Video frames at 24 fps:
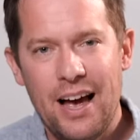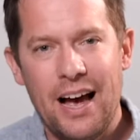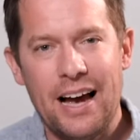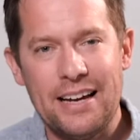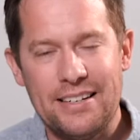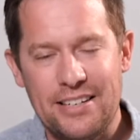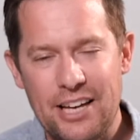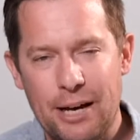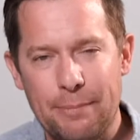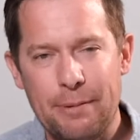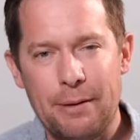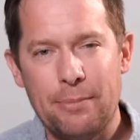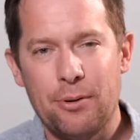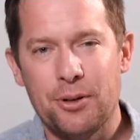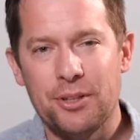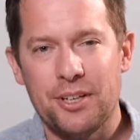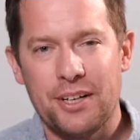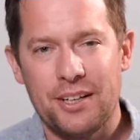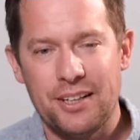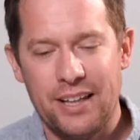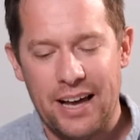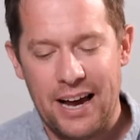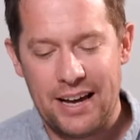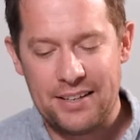I tell people in
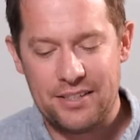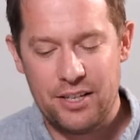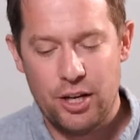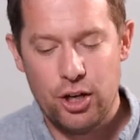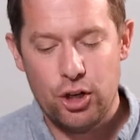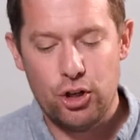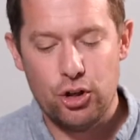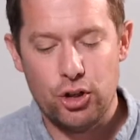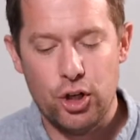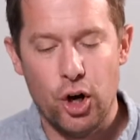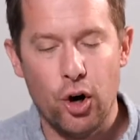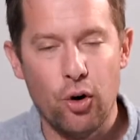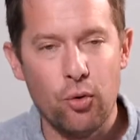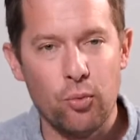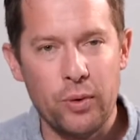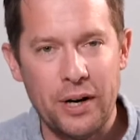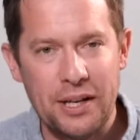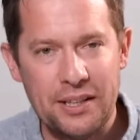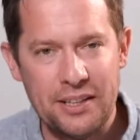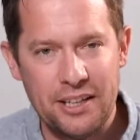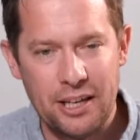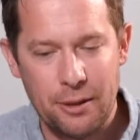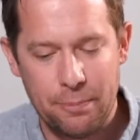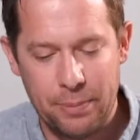the class, don't
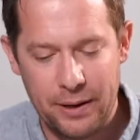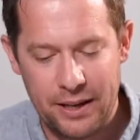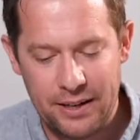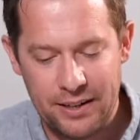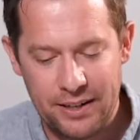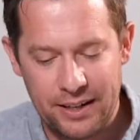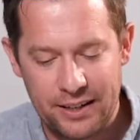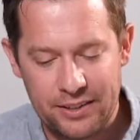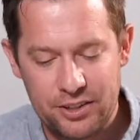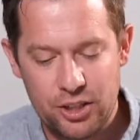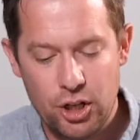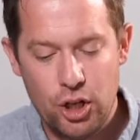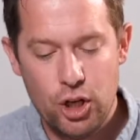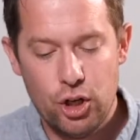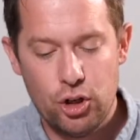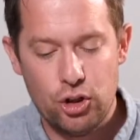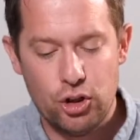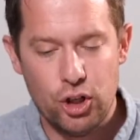read the appendix.